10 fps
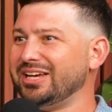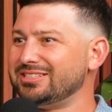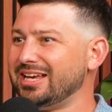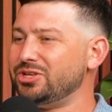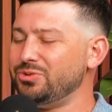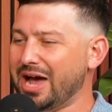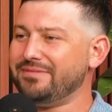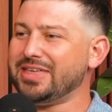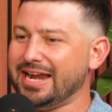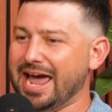It's like you
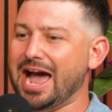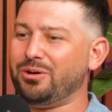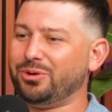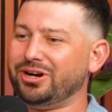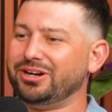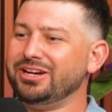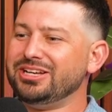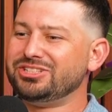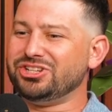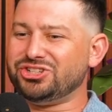have that hour
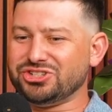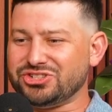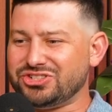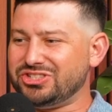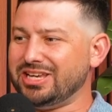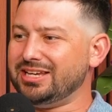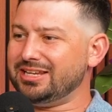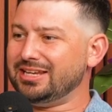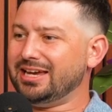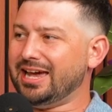to just sit
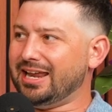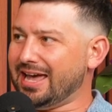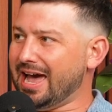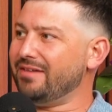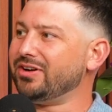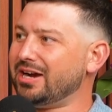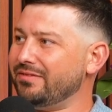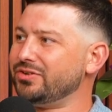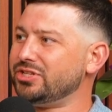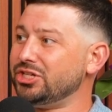and have a
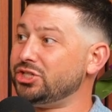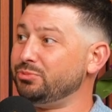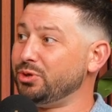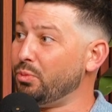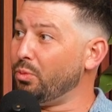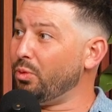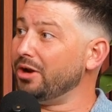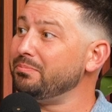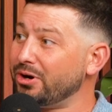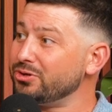conversation with
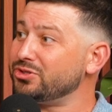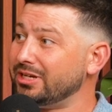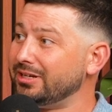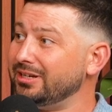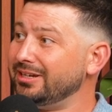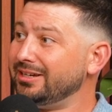one person